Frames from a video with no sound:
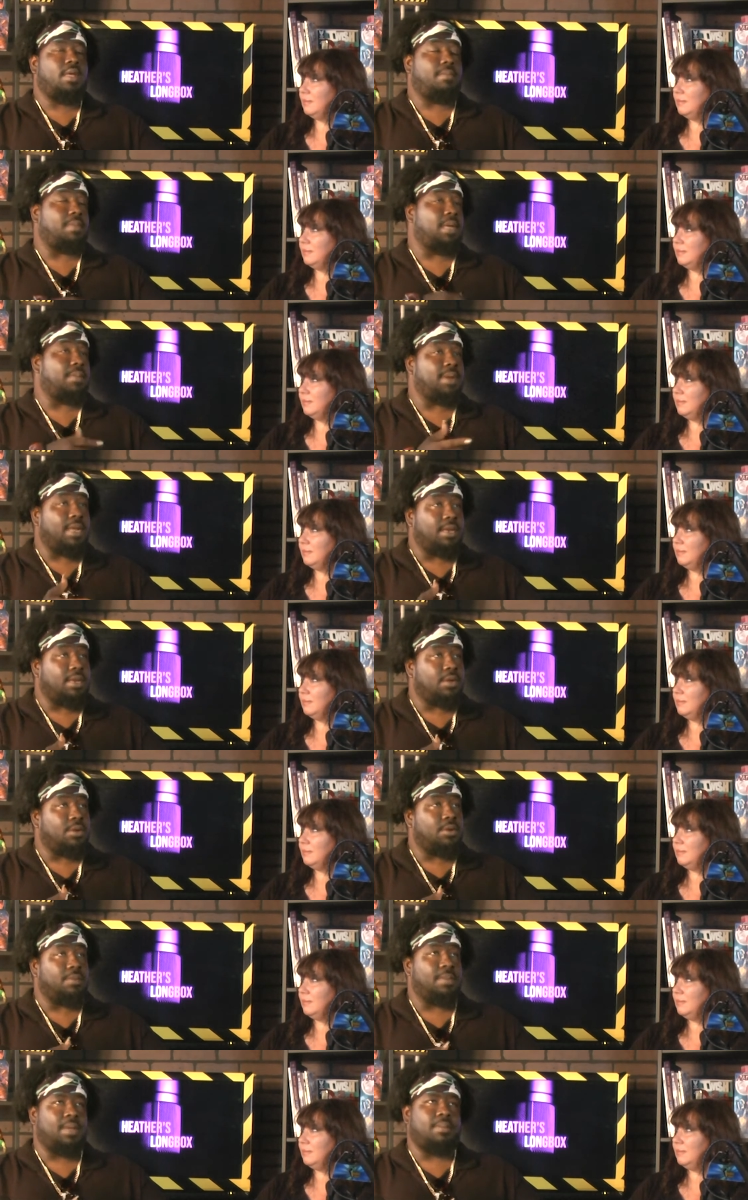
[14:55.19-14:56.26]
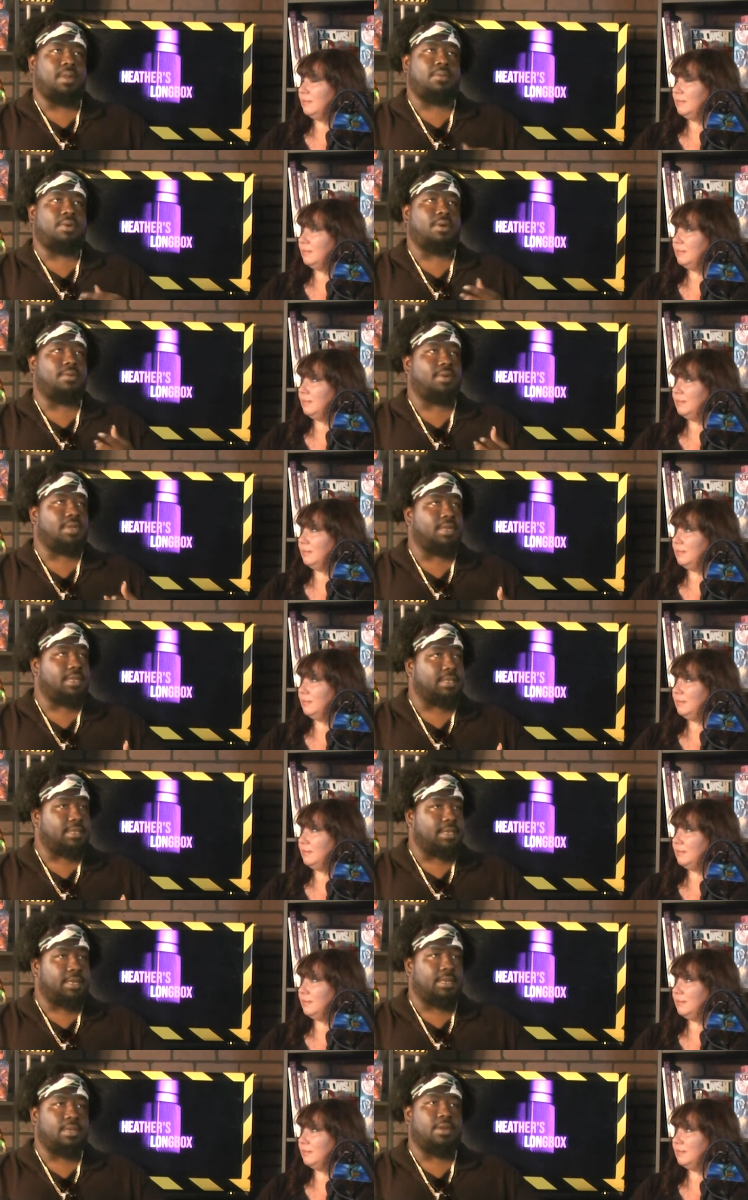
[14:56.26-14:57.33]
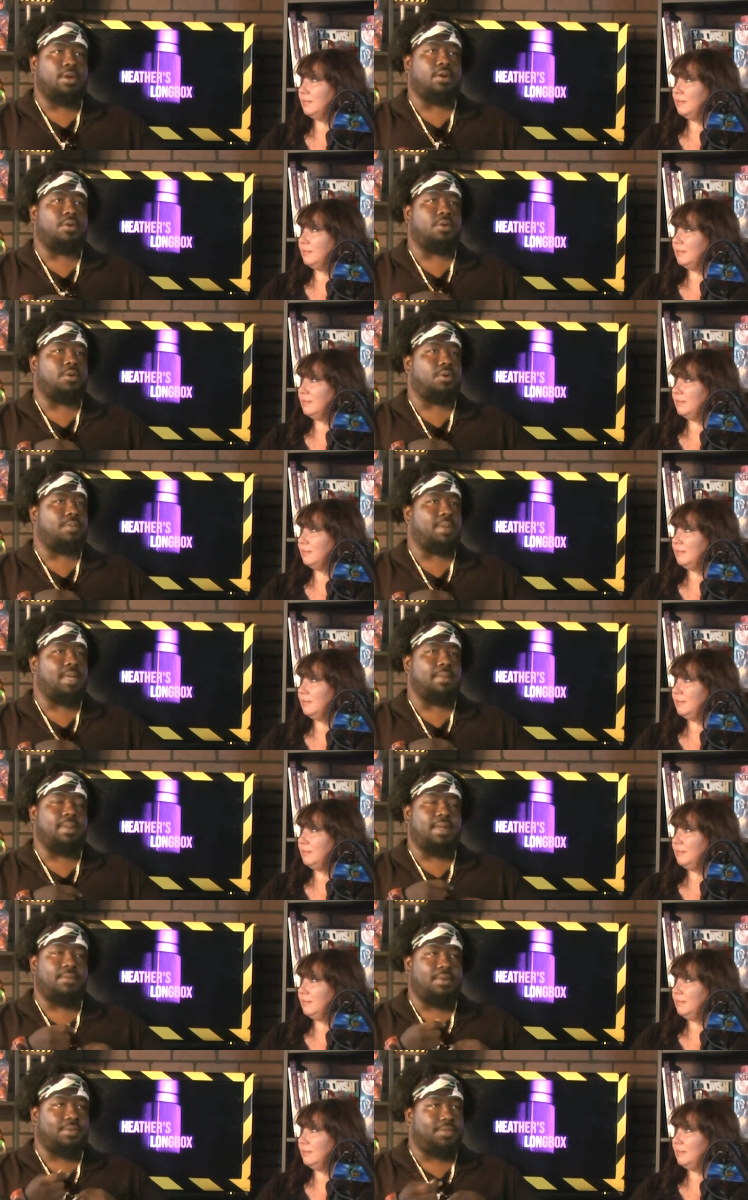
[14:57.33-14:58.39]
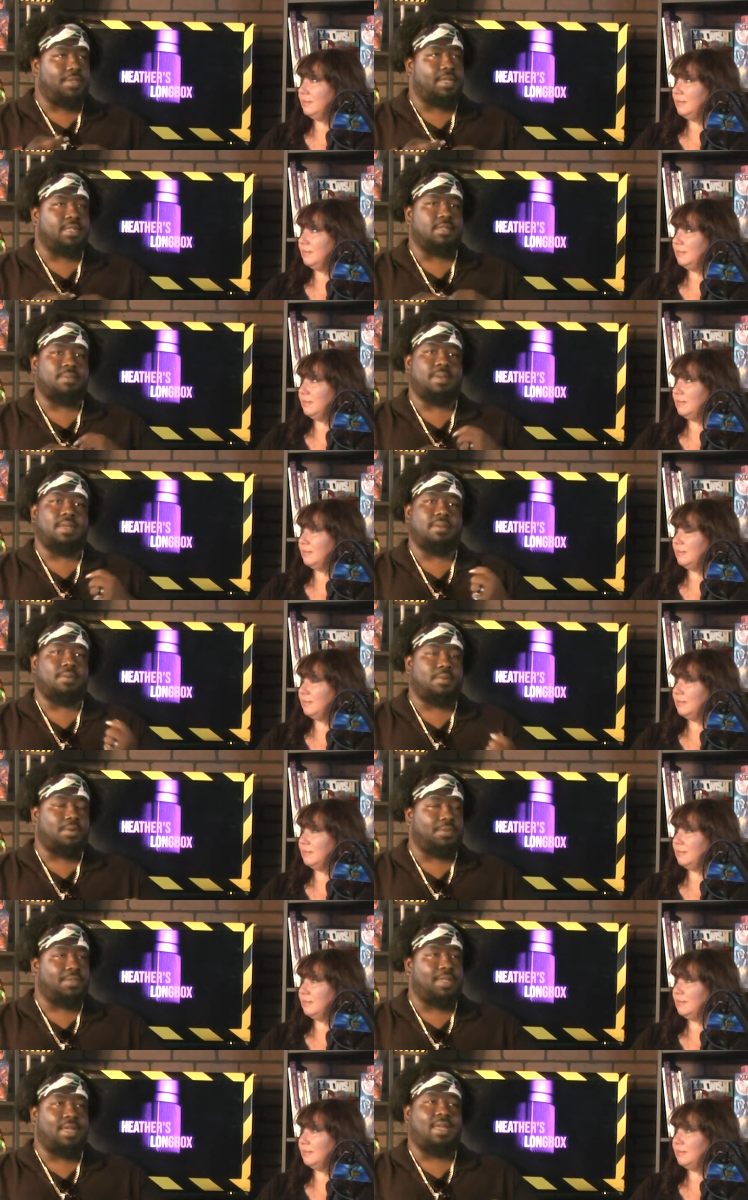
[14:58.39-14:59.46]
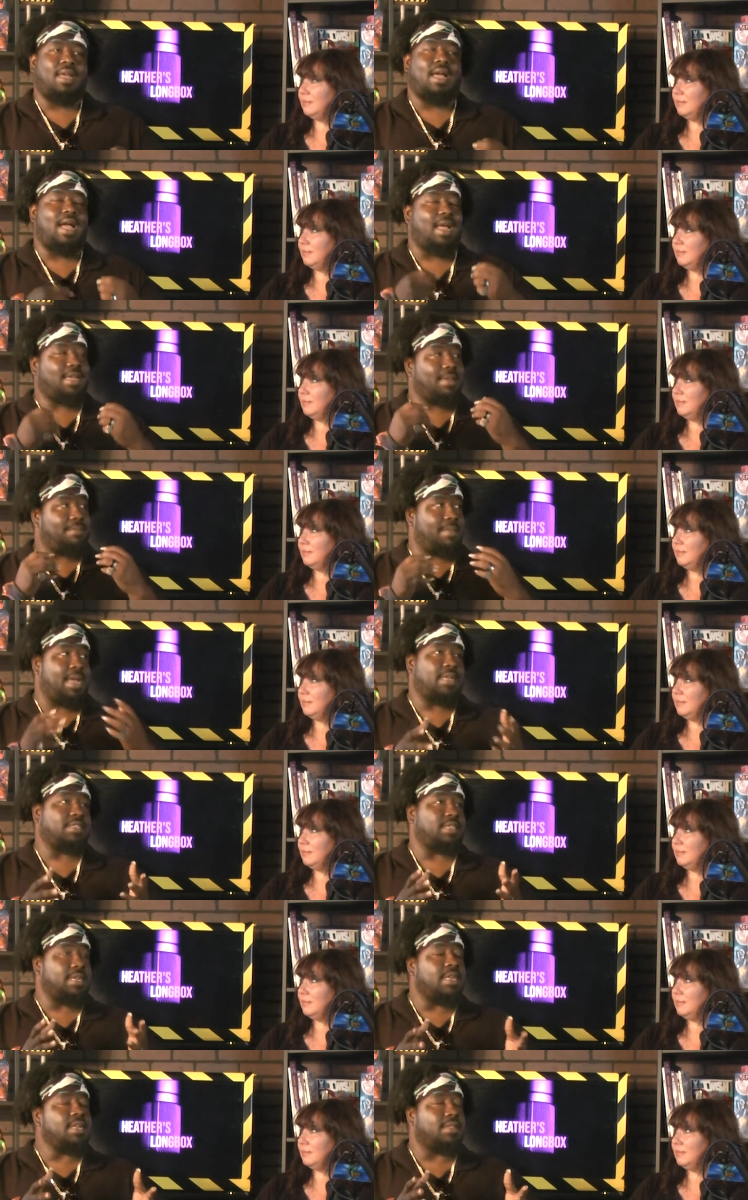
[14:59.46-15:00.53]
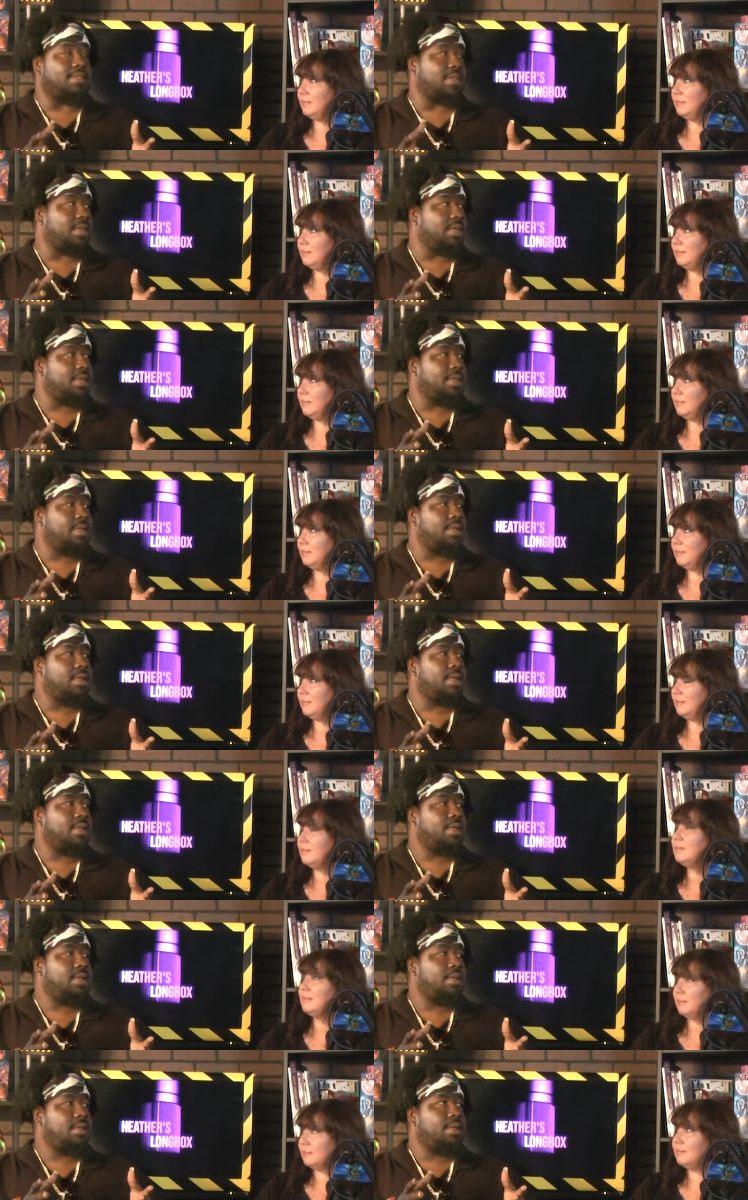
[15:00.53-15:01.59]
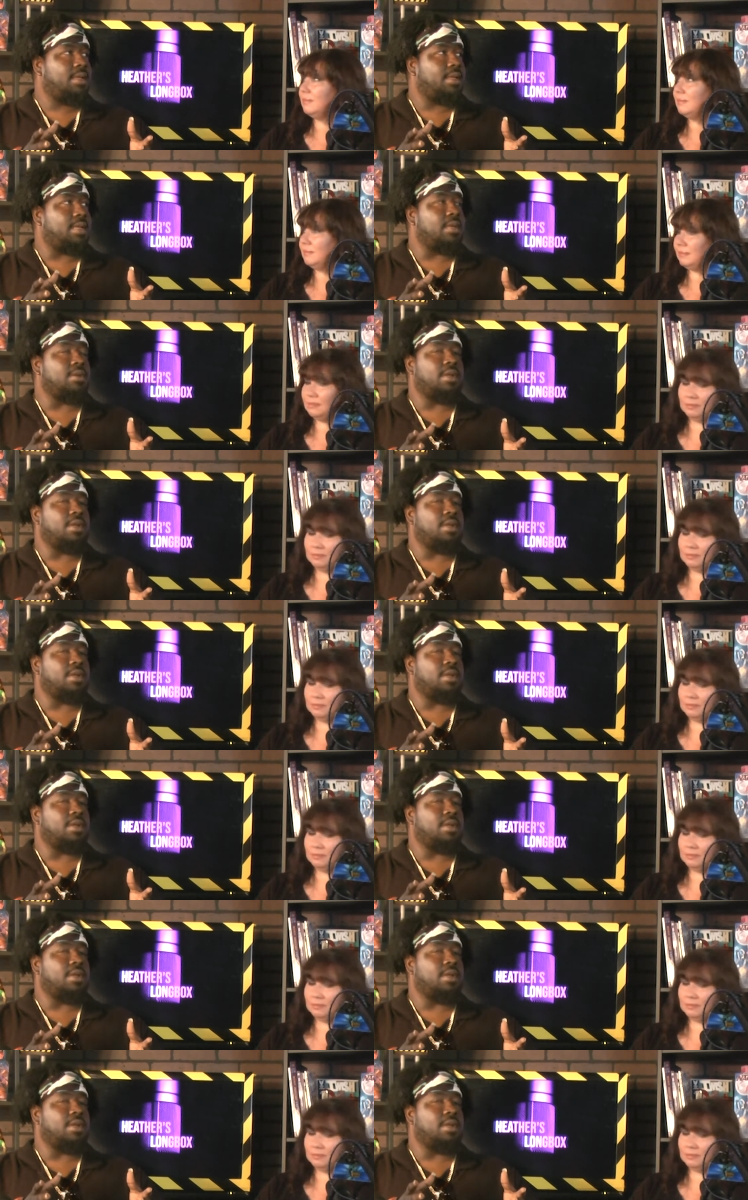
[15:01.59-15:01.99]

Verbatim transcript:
Speaker 1: Maybe they do. Maybe they want realistic, you know, or maybe they want this, maybe want that. I can match anything, you